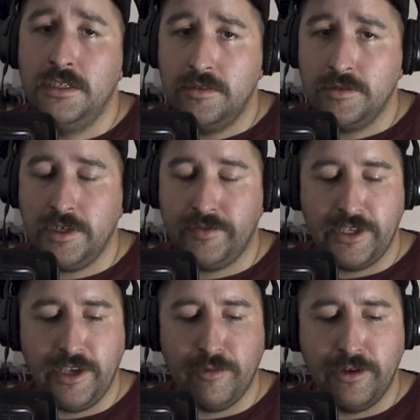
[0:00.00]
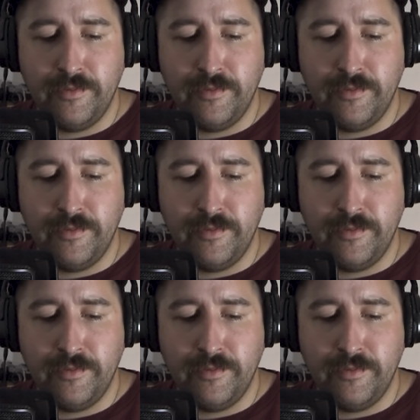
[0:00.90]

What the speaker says: Gonna have to get one.